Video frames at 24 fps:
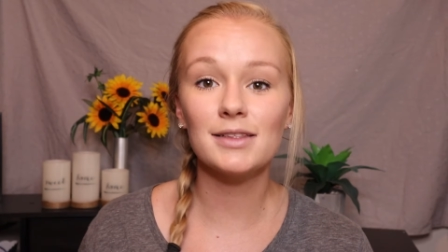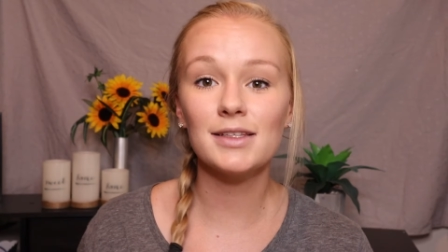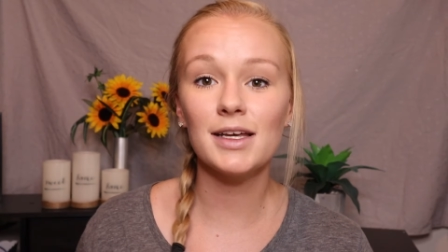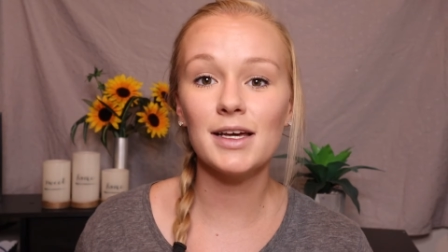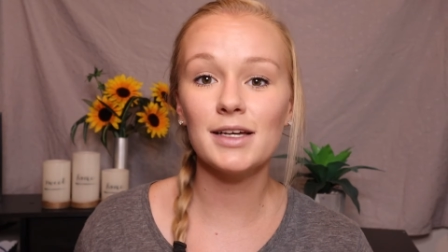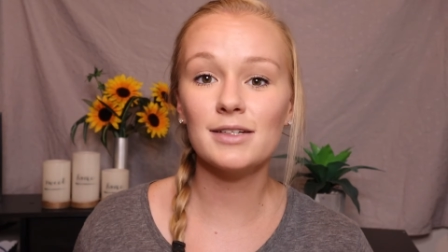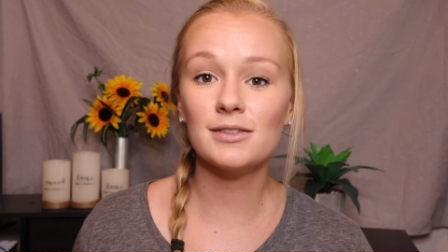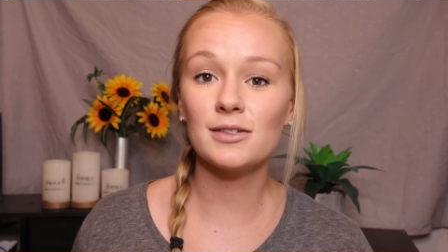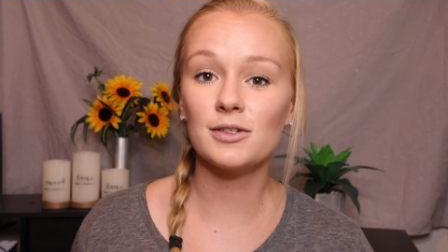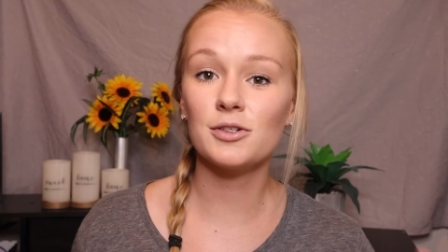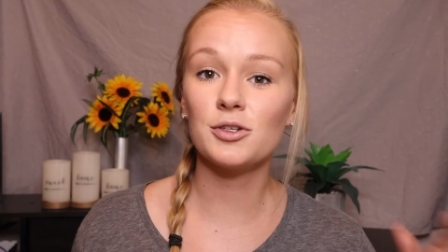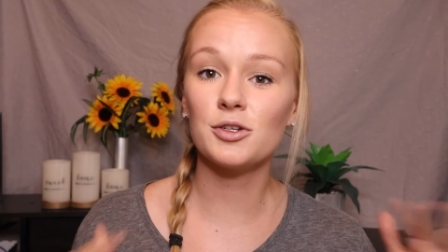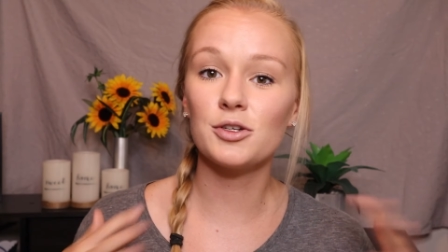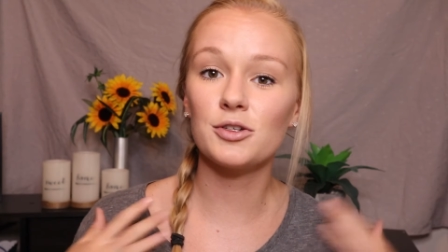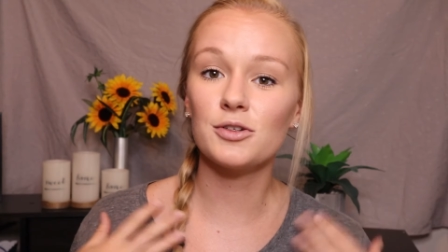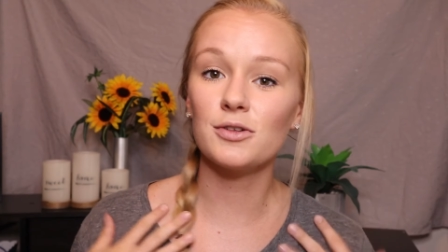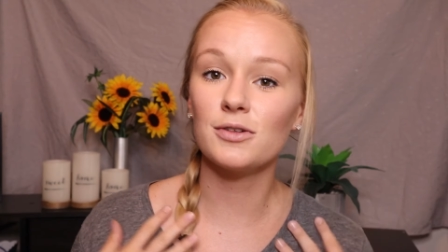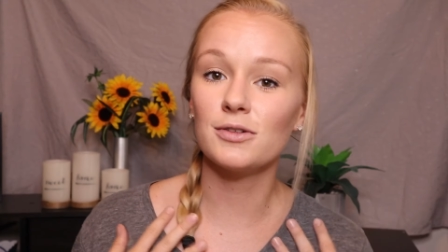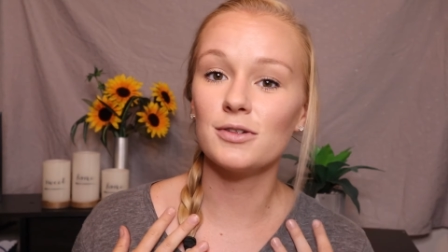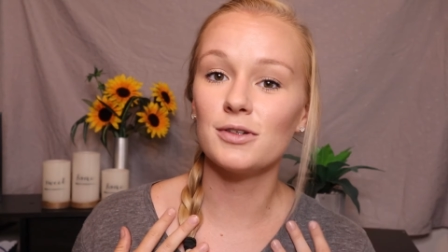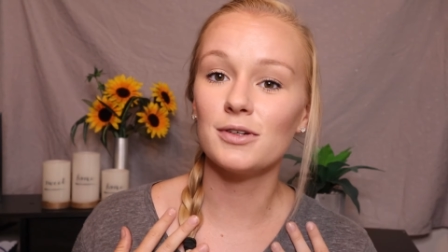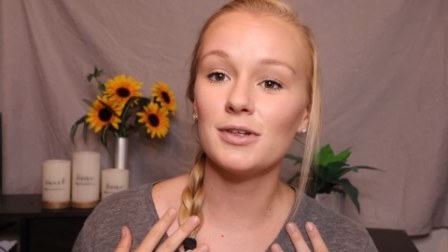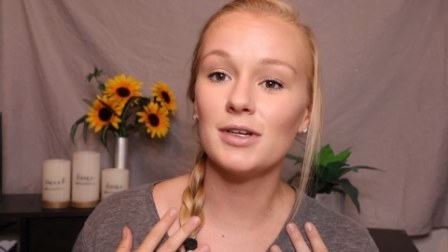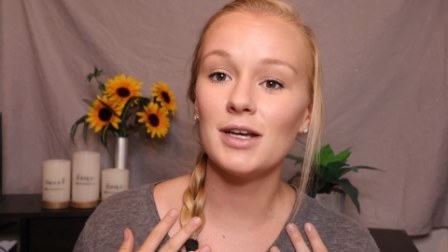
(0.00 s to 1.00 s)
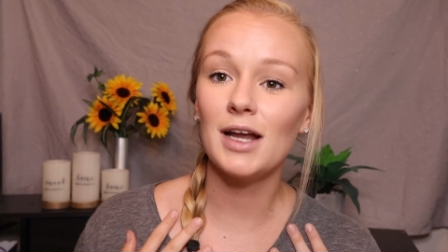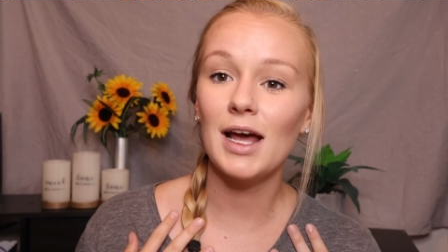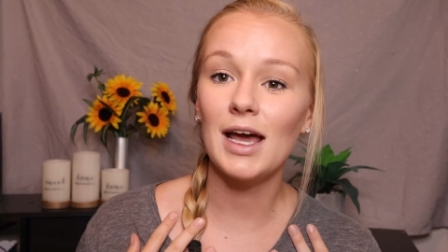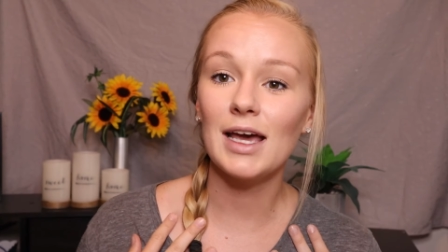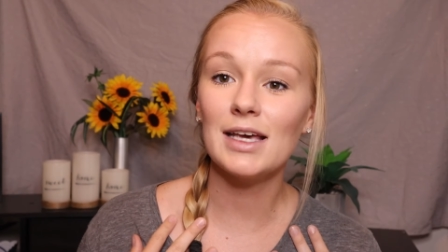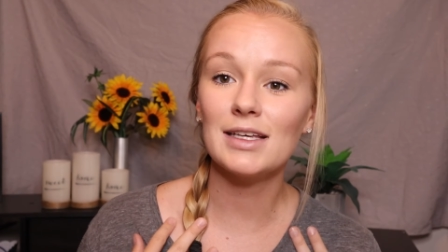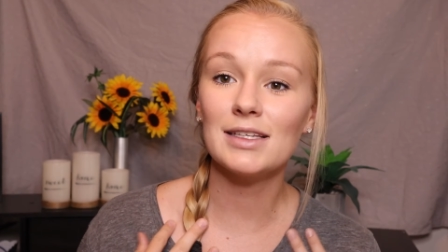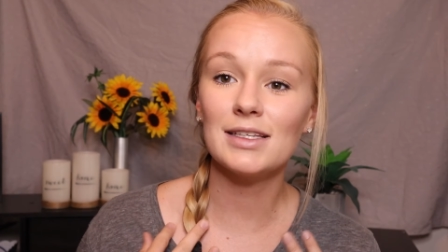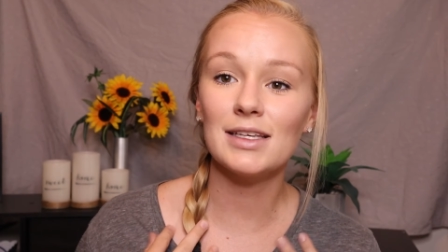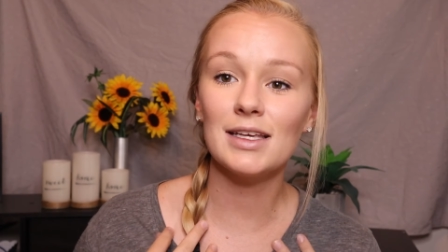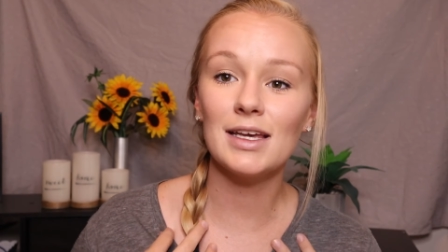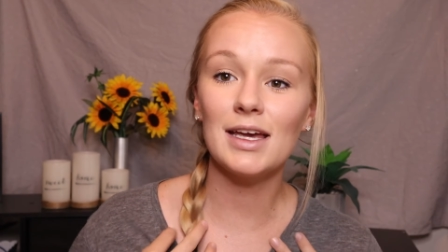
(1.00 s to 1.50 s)
lays on your shoulder
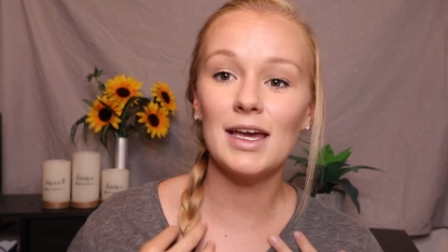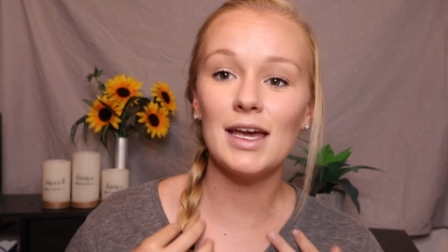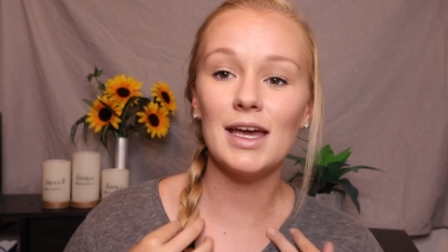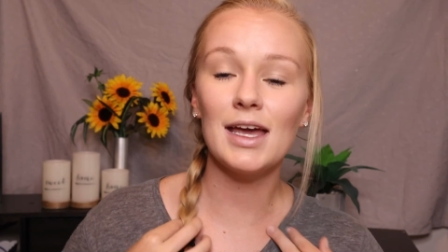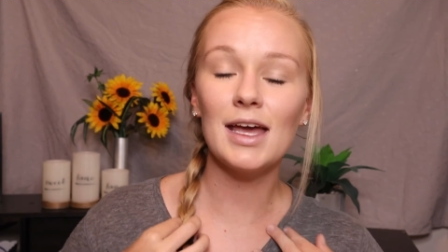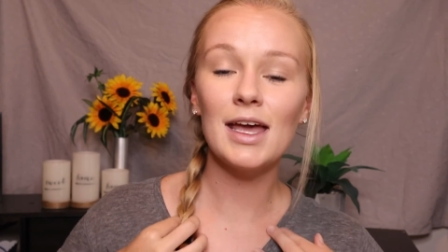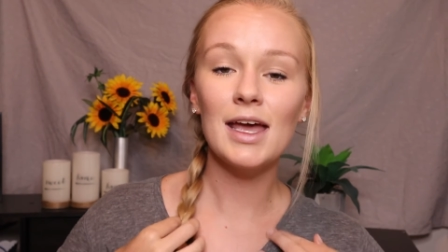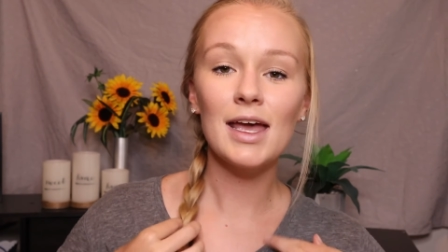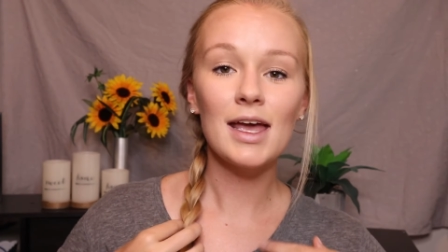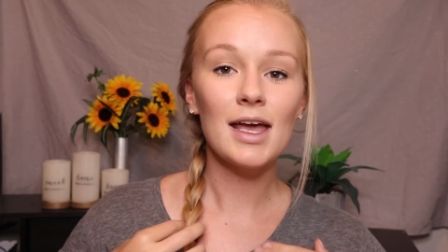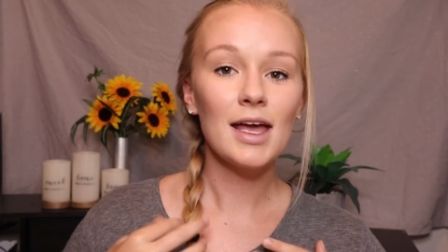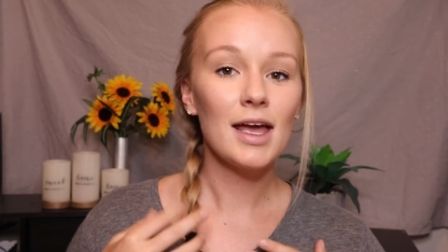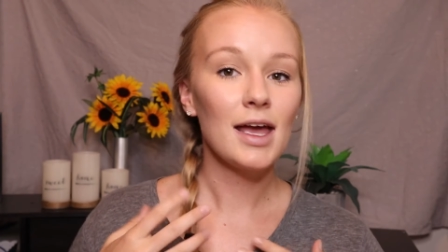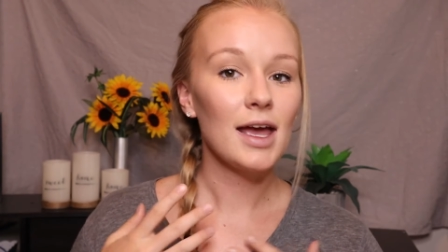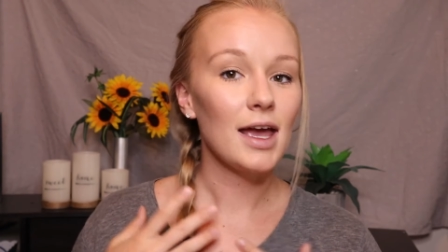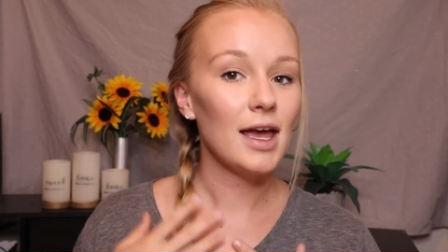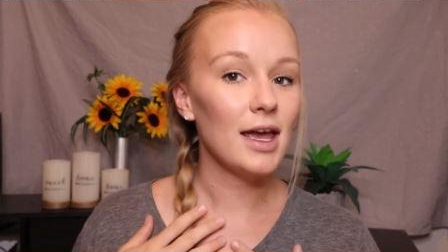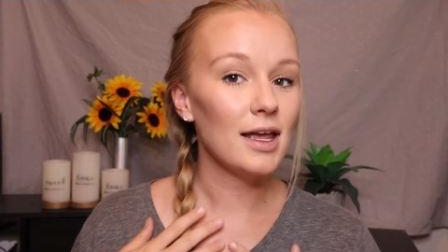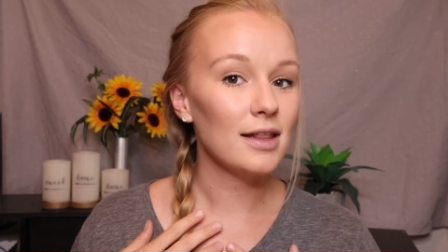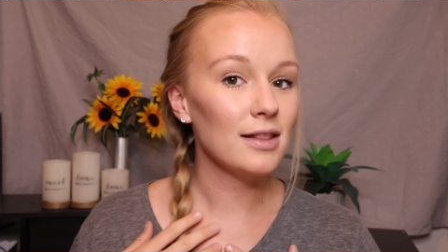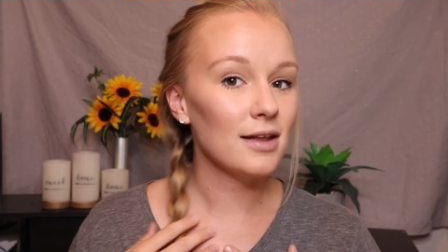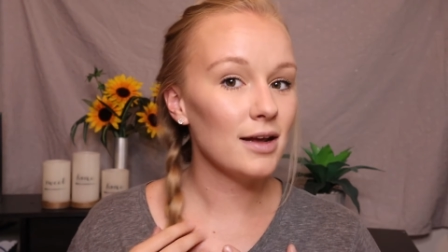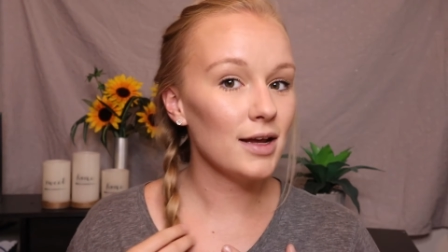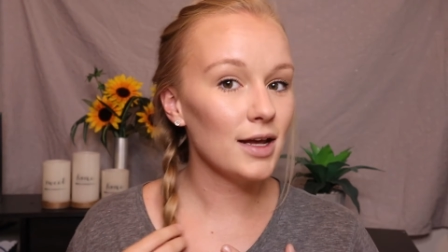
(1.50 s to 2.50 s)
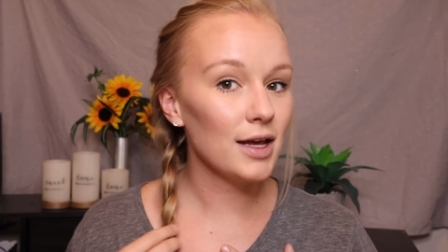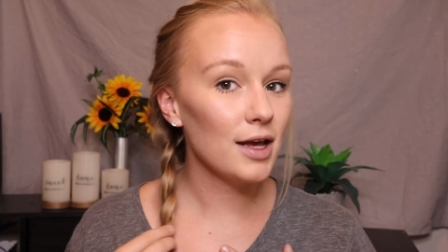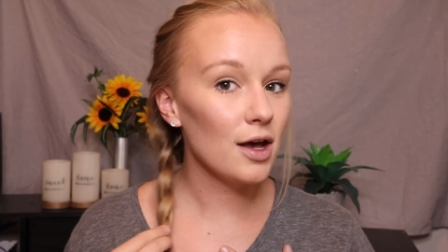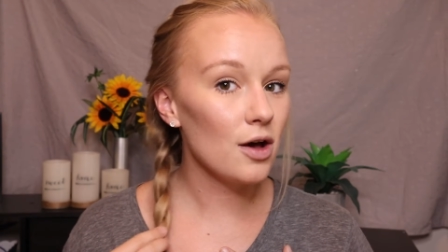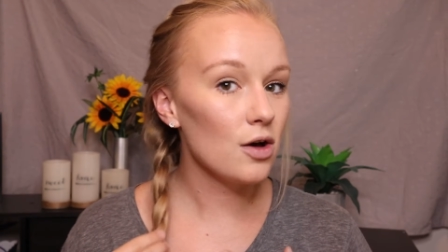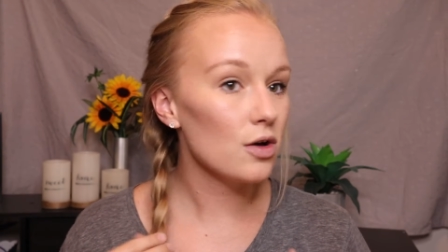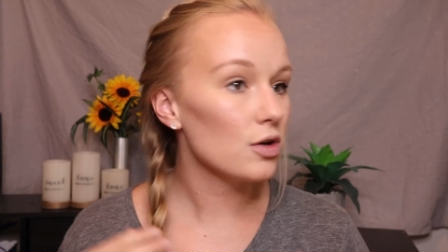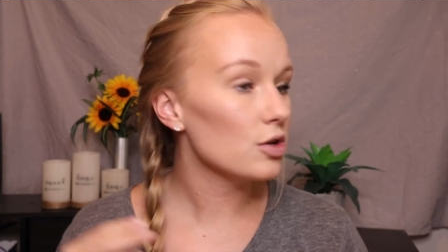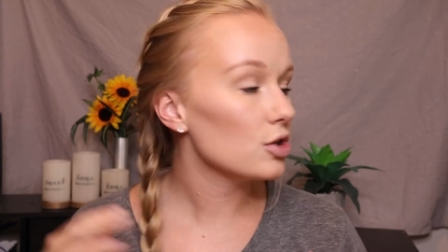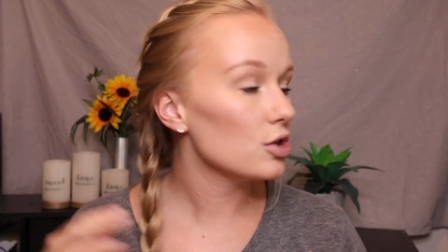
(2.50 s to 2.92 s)
nicely, and there you go.